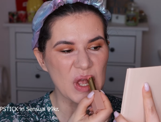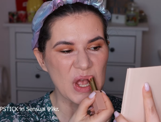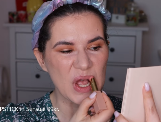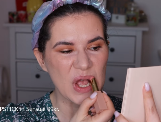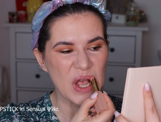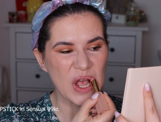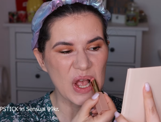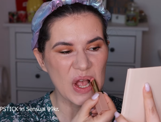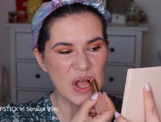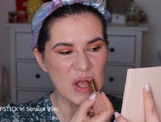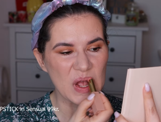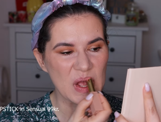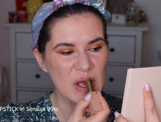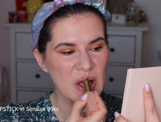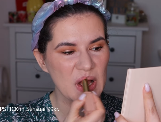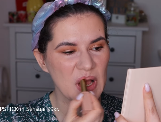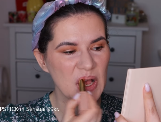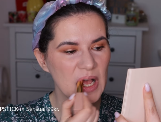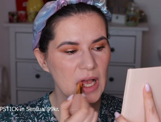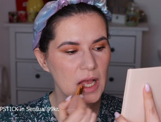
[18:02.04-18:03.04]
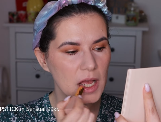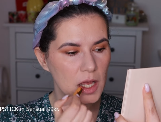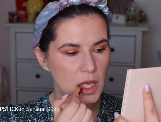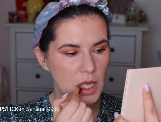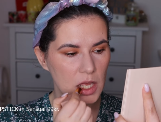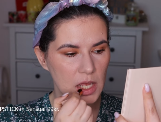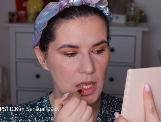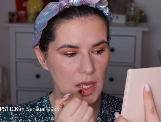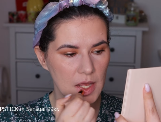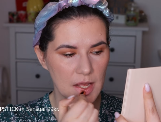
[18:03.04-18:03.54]

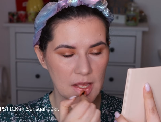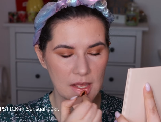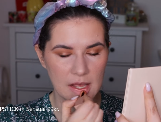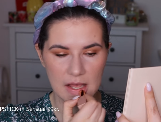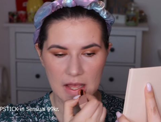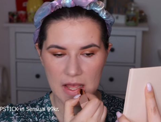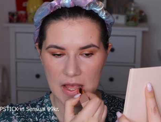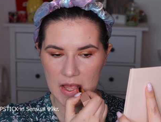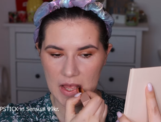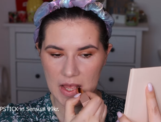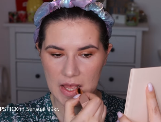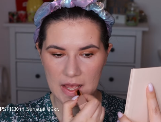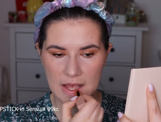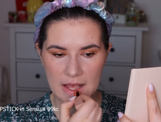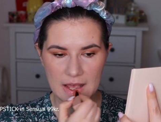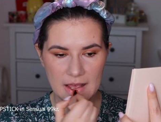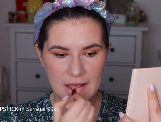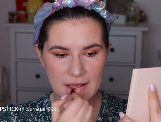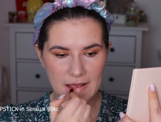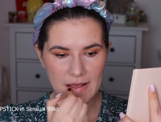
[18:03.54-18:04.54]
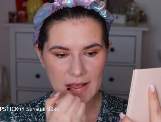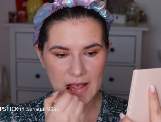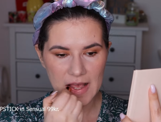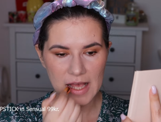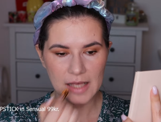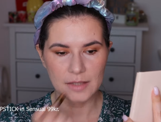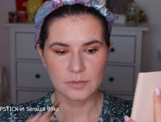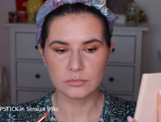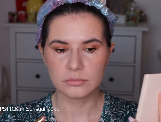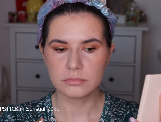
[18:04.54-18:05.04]

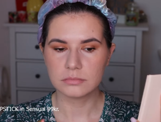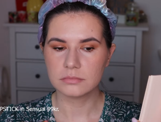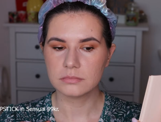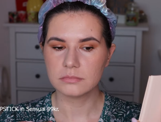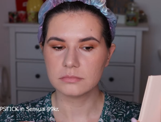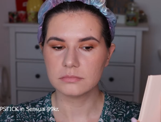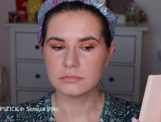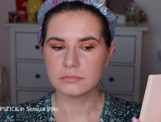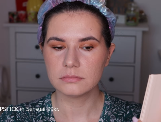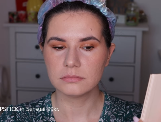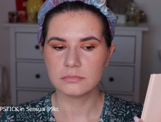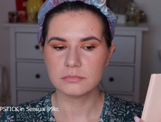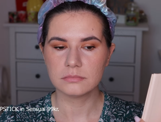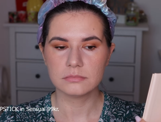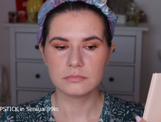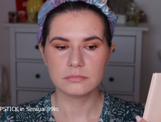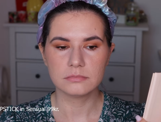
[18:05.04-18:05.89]
Nothing is said.